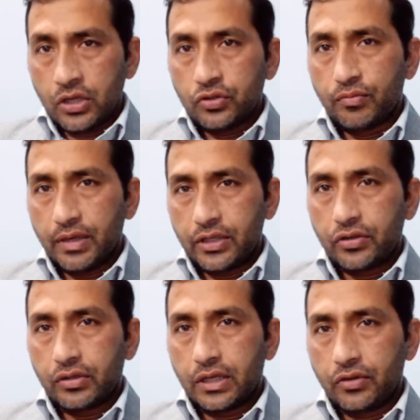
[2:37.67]
So make
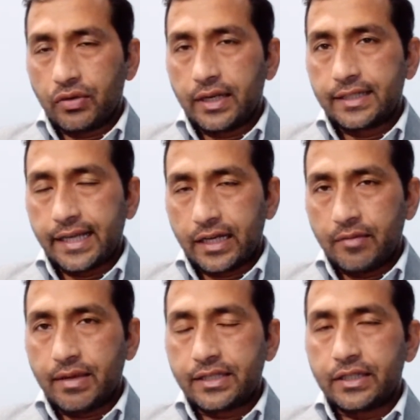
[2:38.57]
sure that you are
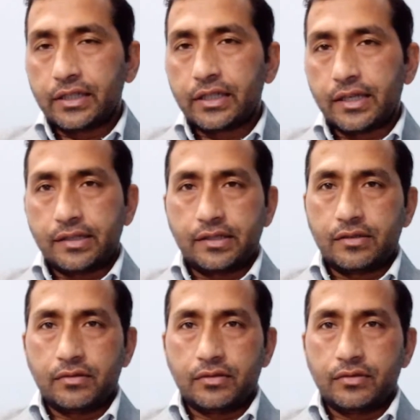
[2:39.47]
exactly matching the
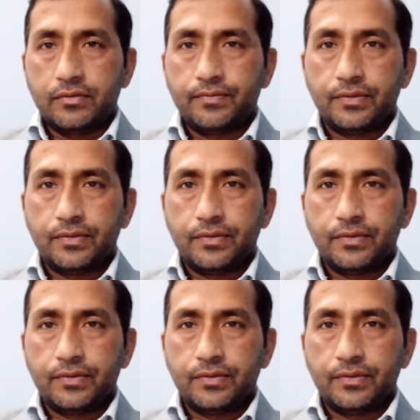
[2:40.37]
cases also.